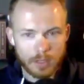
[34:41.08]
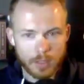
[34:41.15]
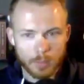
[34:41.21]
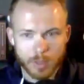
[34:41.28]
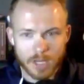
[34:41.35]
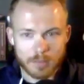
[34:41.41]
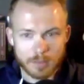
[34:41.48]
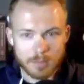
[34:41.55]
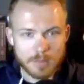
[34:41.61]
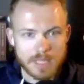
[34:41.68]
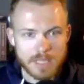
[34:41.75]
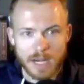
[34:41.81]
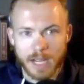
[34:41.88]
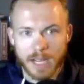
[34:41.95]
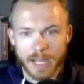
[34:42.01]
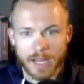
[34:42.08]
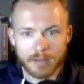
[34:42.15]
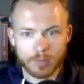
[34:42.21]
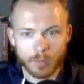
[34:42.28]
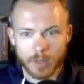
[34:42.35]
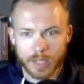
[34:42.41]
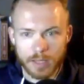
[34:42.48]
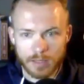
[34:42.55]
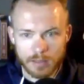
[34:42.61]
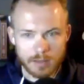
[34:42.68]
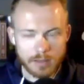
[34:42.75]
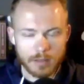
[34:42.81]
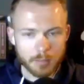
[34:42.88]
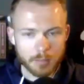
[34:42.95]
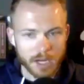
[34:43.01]
the problems that I have
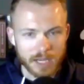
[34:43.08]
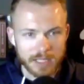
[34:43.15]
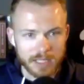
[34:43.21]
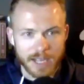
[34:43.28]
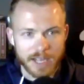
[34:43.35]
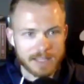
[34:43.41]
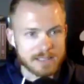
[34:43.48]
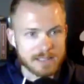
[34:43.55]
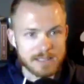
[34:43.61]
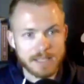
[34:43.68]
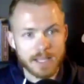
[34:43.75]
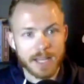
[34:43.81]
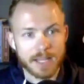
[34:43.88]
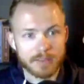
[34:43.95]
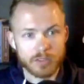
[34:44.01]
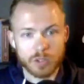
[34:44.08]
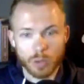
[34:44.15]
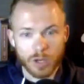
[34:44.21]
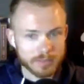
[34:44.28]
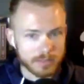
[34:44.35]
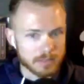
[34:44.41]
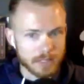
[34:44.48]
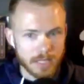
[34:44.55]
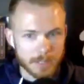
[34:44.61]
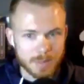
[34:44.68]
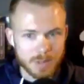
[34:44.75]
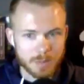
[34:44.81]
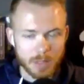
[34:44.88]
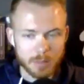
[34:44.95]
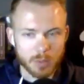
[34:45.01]
with podcasts is that too
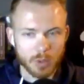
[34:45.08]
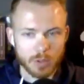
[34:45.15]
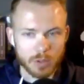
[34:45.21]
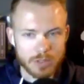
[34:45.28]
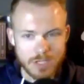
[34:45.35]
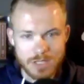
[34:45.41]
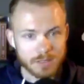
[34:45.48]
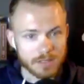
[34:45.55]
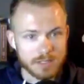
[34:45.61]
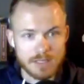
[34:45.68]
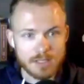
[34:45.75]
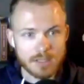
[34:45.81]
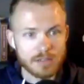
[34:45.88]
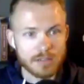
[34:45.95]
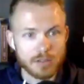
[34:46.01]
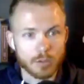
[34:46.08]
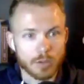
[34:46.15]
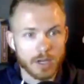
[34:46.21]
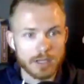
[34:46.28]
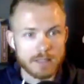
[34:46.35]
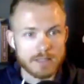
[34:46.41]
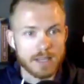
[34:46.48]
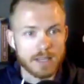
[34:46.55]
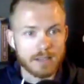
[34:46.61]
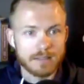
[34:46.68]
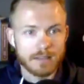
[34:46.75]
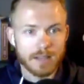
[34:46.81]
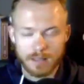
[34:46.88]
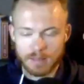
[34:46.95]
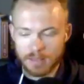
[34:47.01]
oftentimes people just listen to content
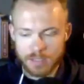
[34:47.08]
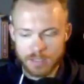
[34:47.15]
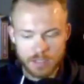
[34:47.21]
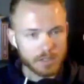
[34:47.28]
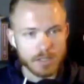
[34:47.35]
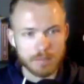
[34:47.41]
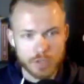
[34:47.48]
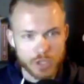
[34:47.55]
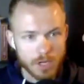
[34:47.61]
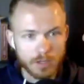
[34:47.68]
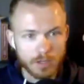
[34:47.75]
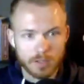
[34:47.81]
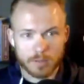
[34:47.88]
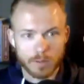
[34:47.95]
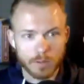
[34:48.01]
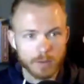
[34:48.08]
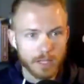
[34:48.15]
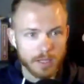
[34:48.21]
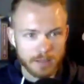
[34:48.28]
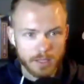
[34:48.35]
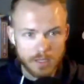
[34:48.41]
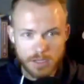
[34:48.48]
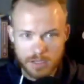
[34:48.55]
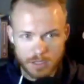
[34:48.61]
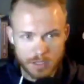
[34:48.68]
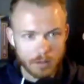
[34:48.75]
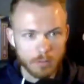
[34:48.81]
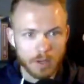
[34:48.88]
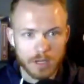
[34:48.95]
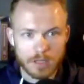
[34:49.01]
and they just keep churning through it, and they just
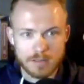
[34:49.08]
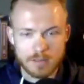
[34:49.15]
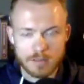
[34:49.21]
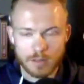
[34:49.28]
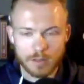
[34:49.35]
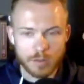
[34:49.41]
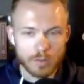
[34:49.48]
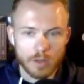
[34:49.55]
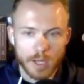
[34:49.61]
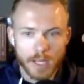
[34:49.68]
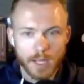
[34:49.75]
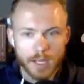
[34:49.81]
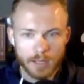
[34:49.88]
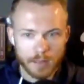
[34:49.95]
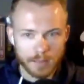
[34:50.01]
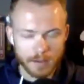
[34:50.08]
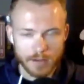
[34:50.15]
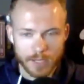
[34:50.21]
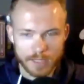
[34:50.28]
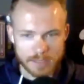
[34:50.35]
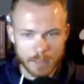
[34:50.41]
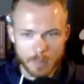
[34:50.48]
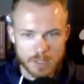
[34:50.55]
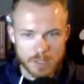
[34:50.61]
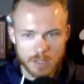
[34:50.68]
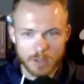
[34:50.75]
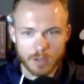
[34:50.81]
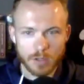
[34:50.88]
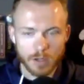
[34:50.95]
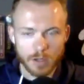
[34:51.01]
go on to their next
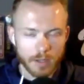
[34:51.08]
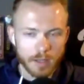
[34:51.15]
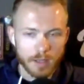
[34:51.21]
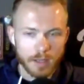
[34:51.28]
episode.